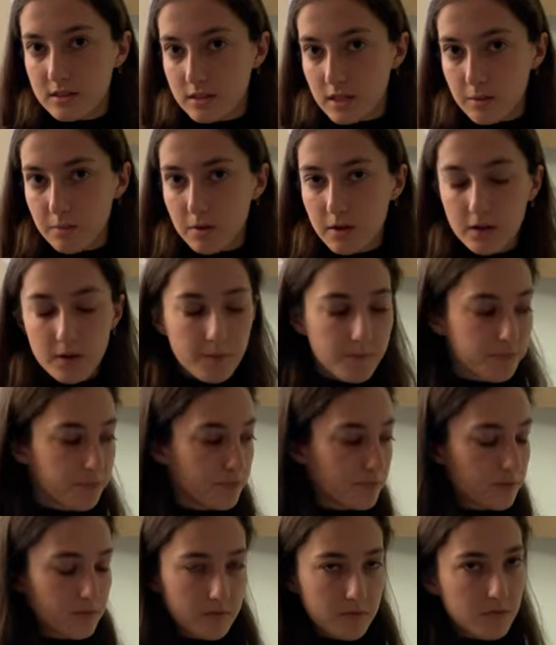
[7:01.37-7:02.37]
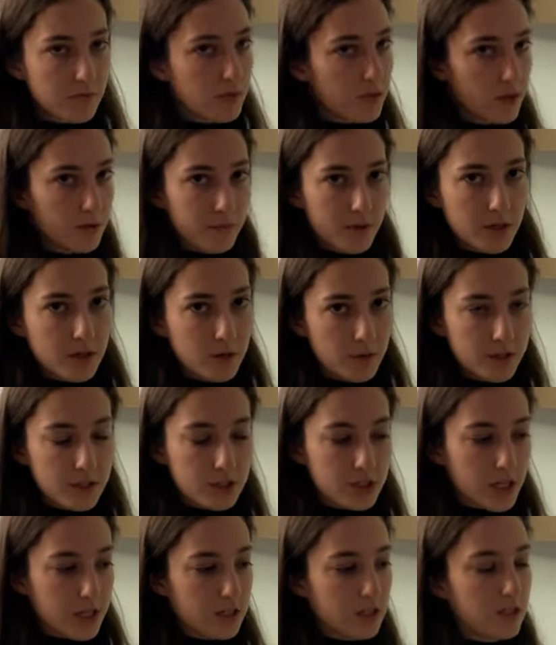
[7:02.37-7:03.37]
same year, but it always
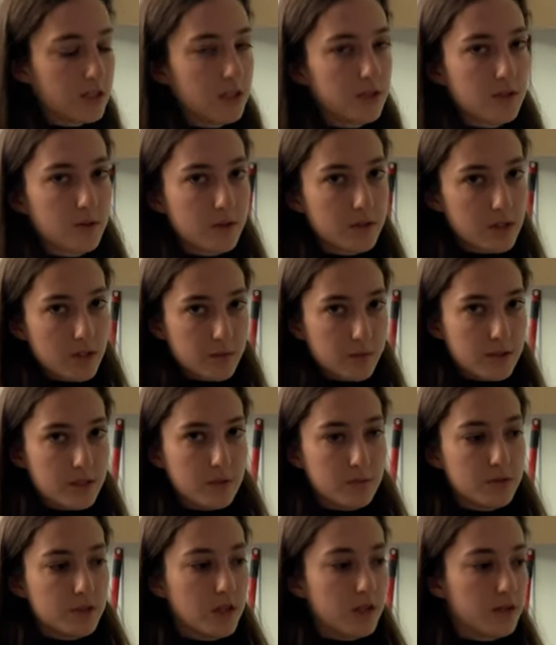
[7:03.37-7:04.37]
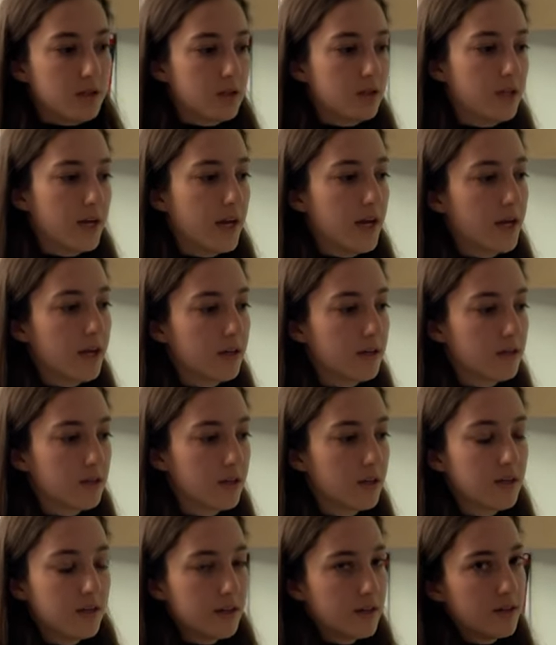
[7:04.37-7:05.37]
changes. It's always going to be same gendered, and
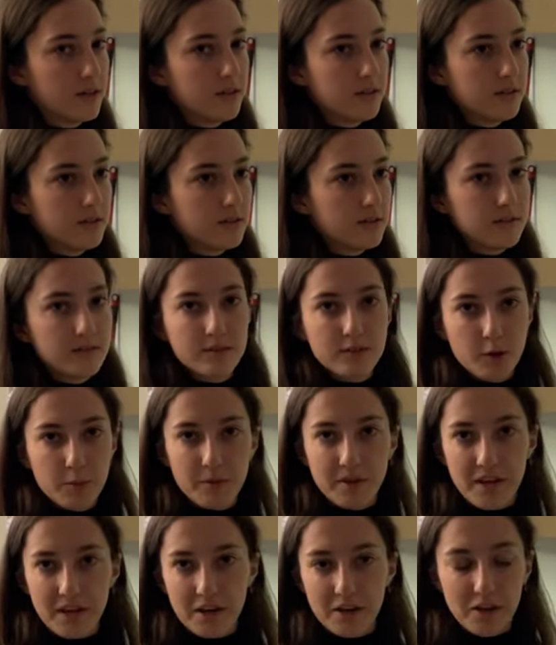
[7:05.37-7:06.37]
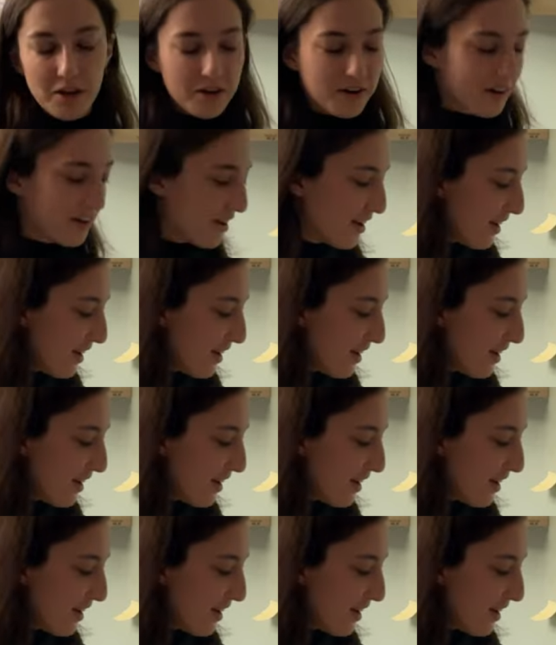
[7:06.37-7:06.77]
hope you get along.